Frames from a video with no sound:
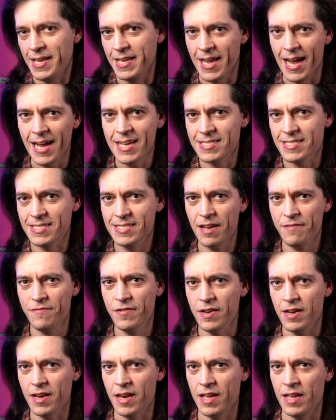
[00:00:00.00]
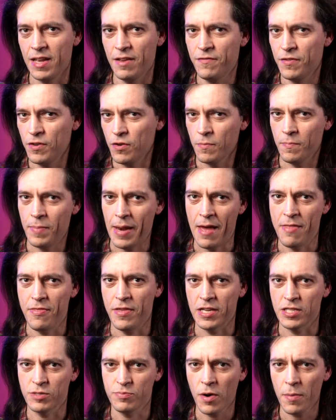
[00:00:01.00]
Yes, definitely if you don't plan
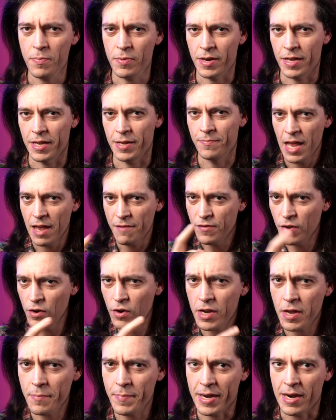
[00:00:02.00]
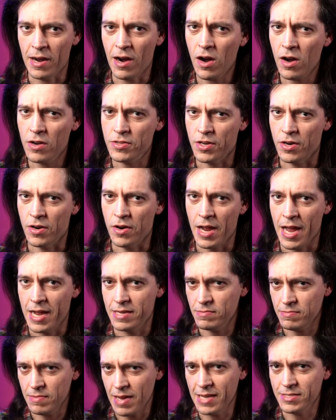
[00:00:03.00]
things properly. If you look a bit harder,
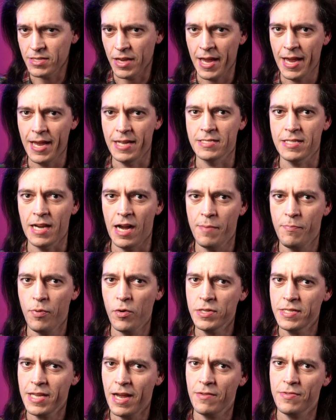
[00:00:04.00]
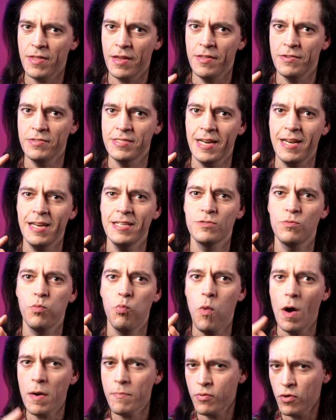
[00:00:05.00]
and as a hint, I'll point out that there's at least
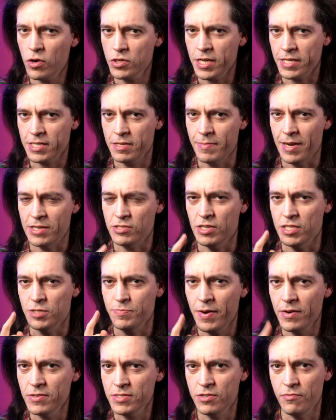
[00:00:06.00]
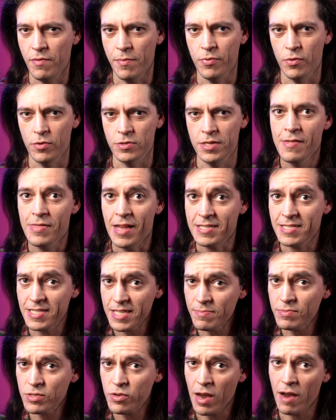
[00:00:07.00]
one project in my transparency report that
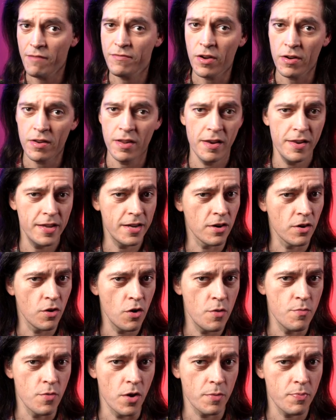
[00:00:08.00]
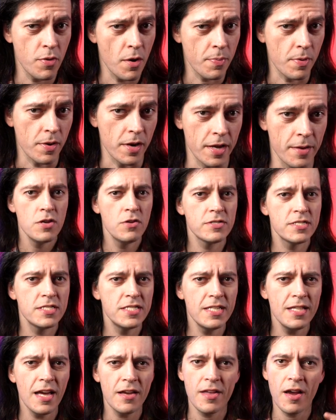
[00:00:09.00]
seems to have done their legal homework properly. You'll
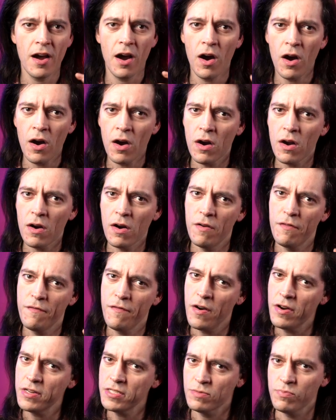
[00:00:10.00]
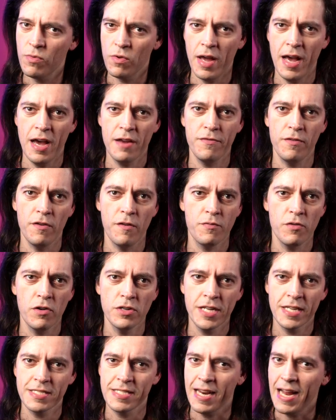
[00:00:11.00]
see that there are a very small handful of
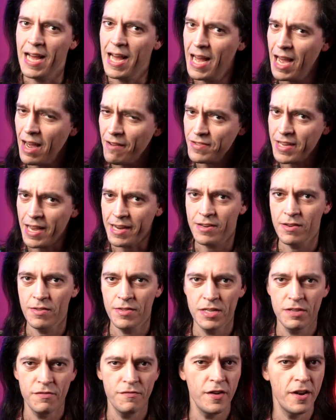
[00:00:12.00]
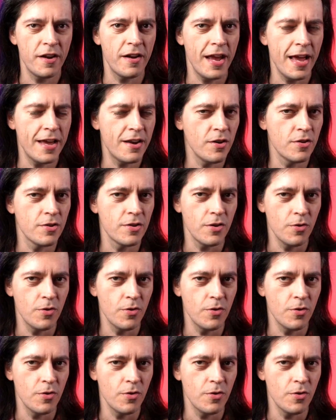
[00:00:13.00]
projects that have tackled this fear head on